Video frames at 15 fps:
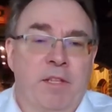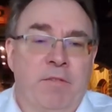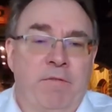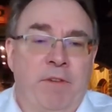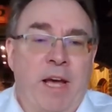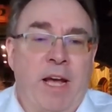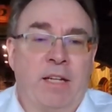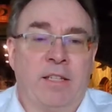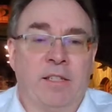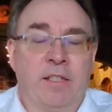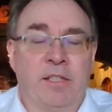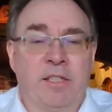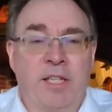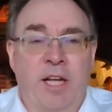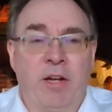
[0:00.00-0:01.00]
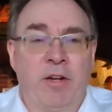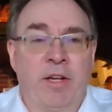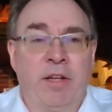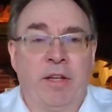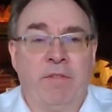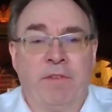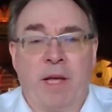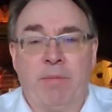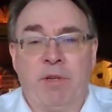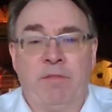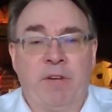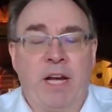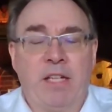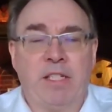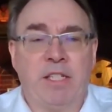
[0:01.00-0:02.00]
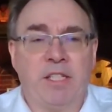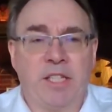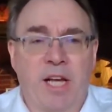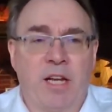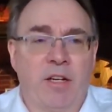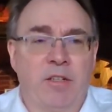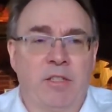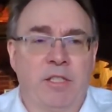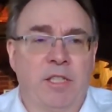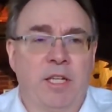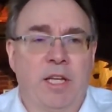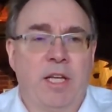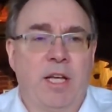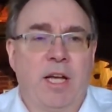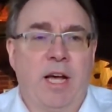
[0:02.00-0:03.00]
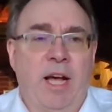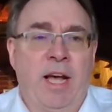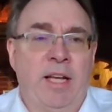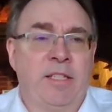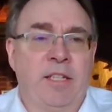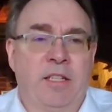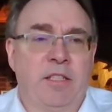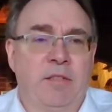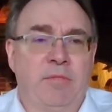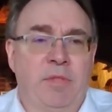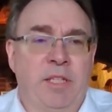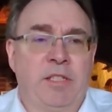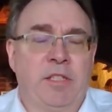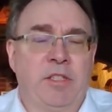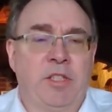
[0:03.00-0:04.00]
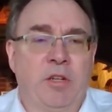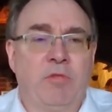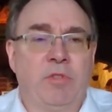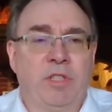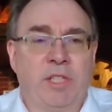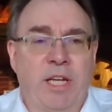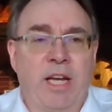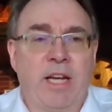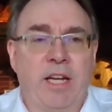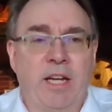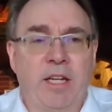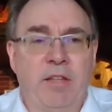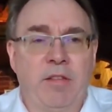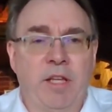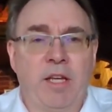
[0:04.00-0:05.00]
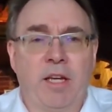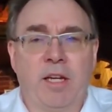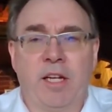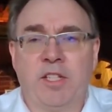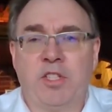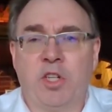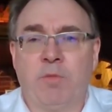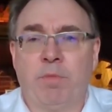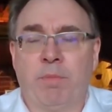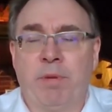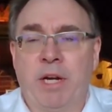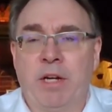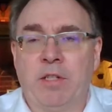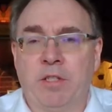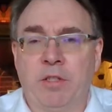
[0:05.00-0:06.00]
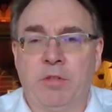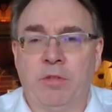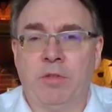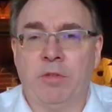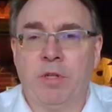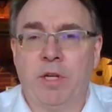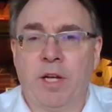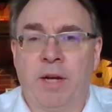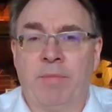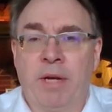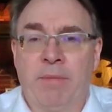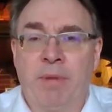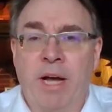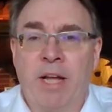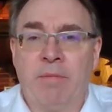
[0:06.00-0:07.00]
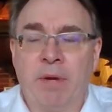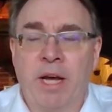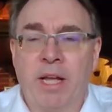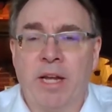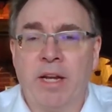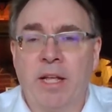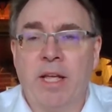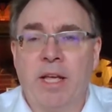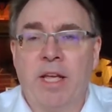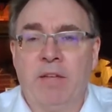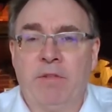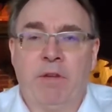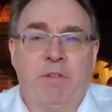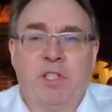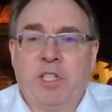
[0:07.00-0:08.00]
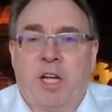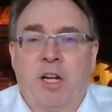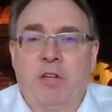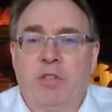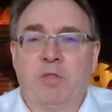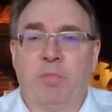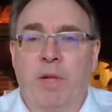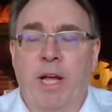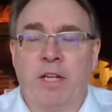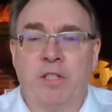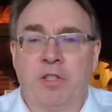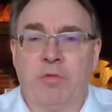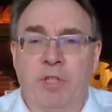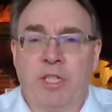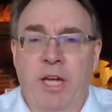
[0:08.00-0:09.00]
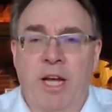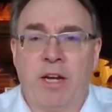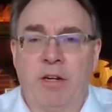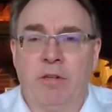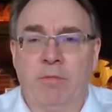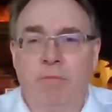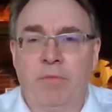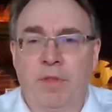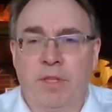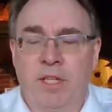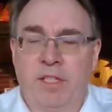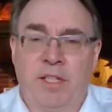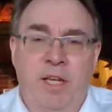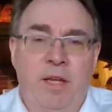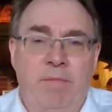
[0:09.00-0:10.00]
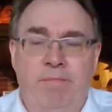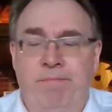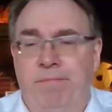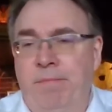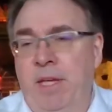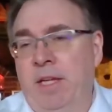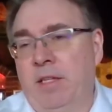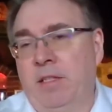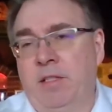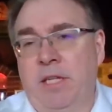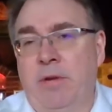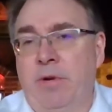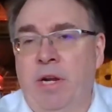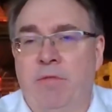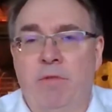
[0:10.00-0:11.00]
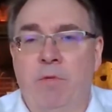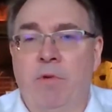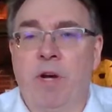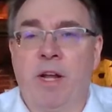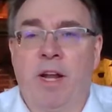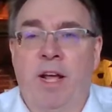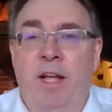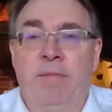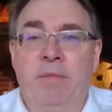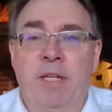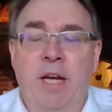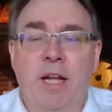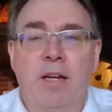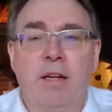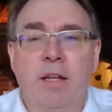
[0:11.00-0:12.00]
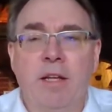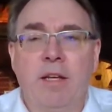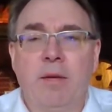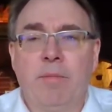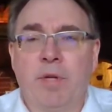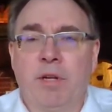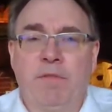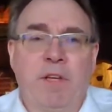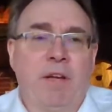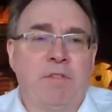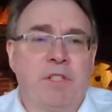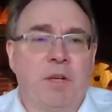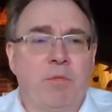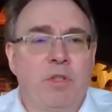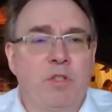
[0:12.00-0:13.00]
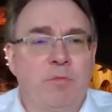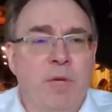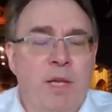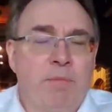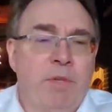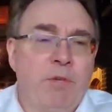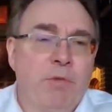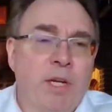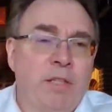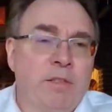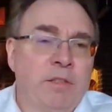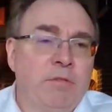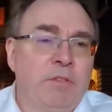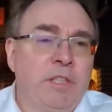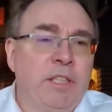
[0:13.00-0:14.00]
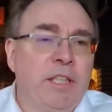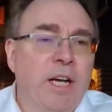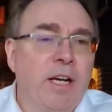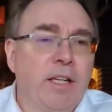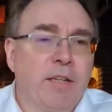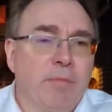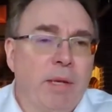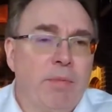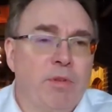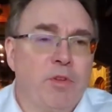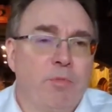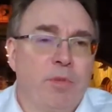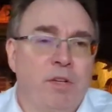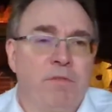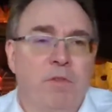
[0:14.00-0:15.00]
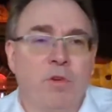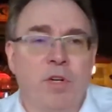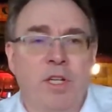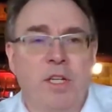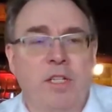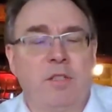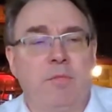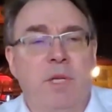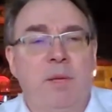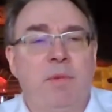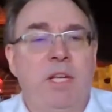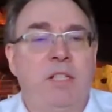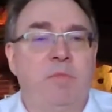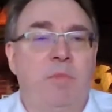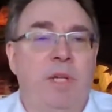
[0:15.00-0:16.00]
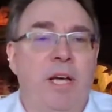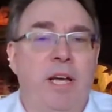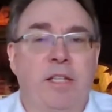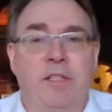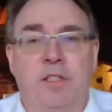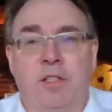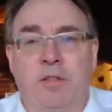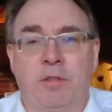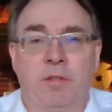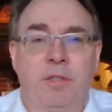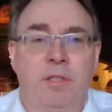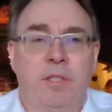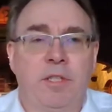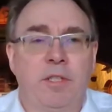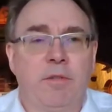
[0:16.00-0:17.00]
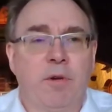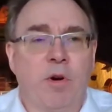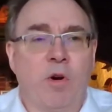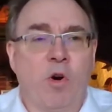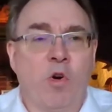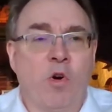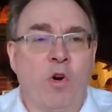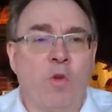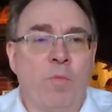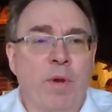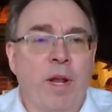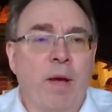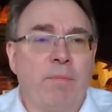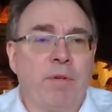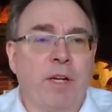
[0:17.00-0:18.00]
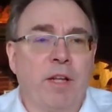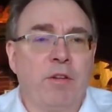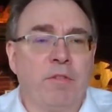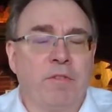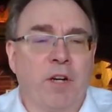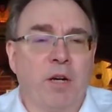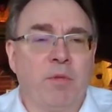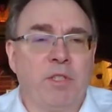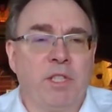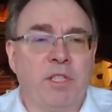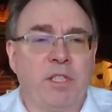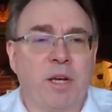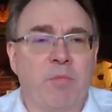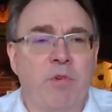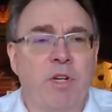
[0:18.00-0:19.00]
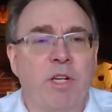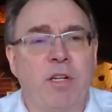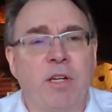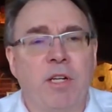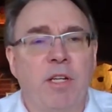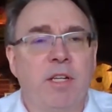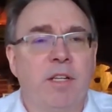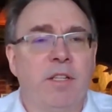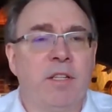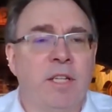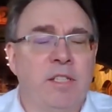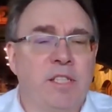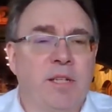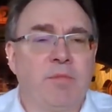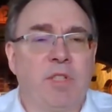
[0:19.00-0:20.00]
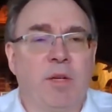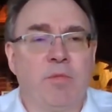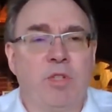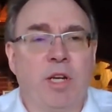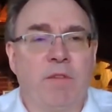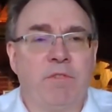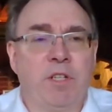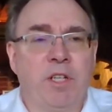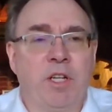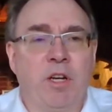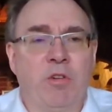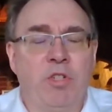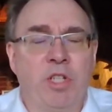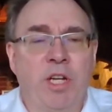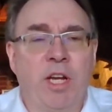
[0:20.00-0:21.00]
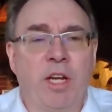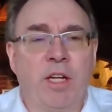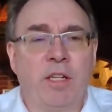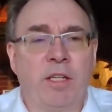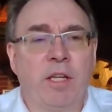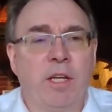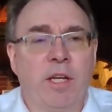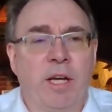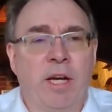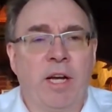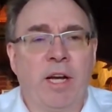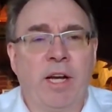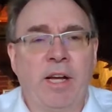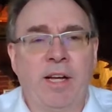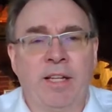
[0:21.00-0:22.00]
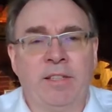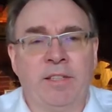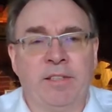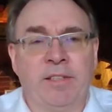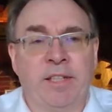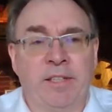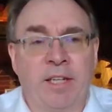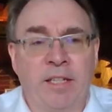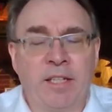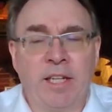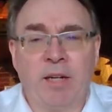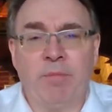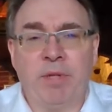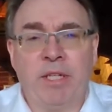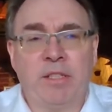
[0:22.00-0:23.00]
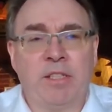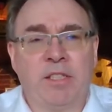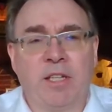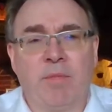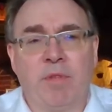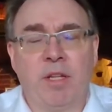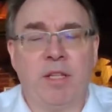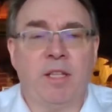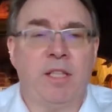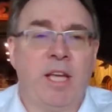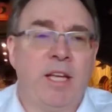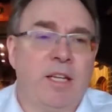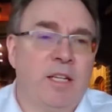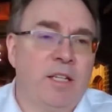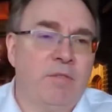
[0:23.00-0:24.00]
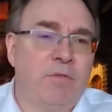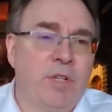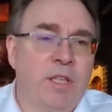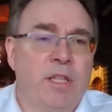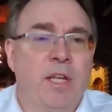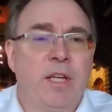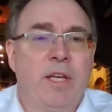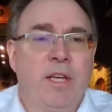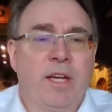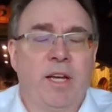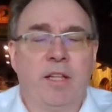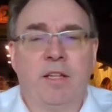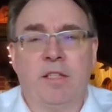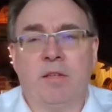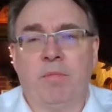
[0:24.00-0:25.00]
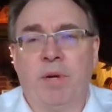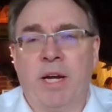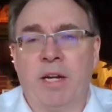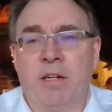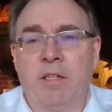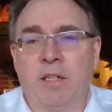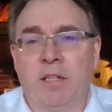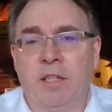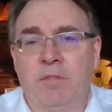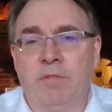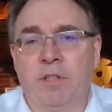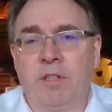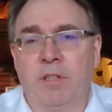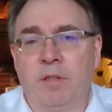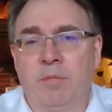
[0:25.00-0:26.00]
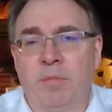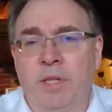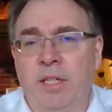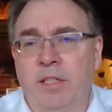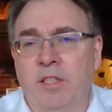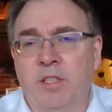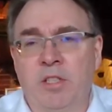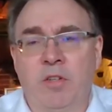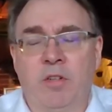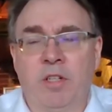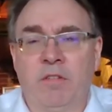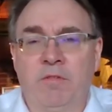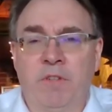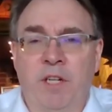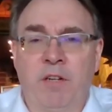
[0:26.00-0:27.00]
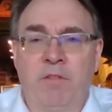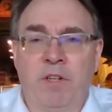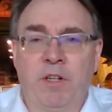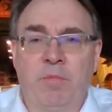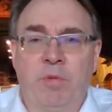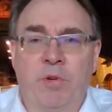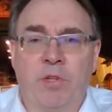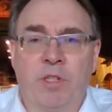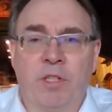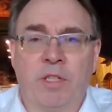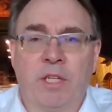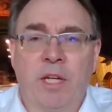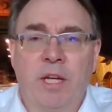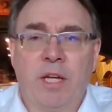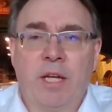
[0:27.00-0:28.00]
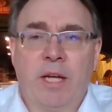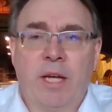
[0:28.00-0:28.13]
the fact that the seller, if I'm advising sellers, I tell them, listen, don't sign anything unless you're prepared to abide by it. If you have a seller whose plan is to retire, they can say whatever they want, I'm done. But if you have someone who might be relatively young, maybe in their mid-40s, maybe has plans to open up another pharmacy somewhere, then sometimes you have to negotiate it a little bit to something that they can live with and that the buyer can live with. But certainly very, very important,